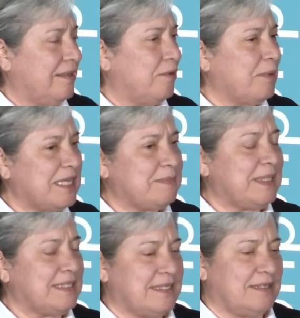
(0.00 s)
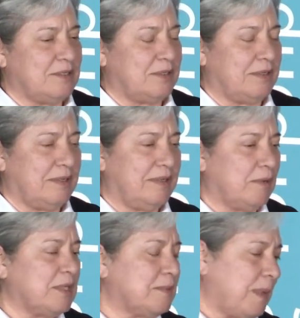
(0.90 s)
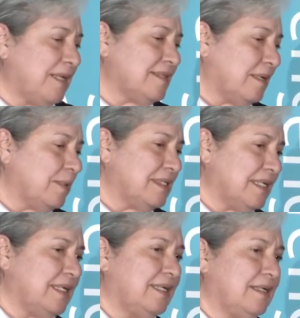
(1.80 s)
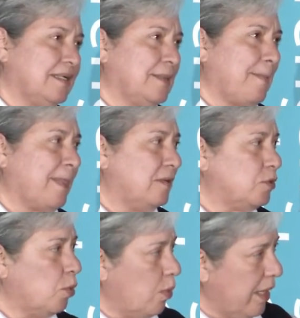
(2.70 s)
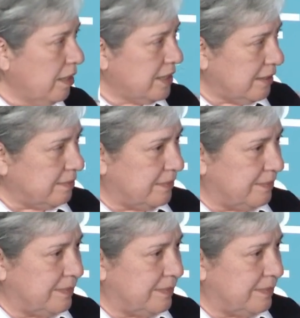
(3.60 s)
The respite center, the response that we did to welcome,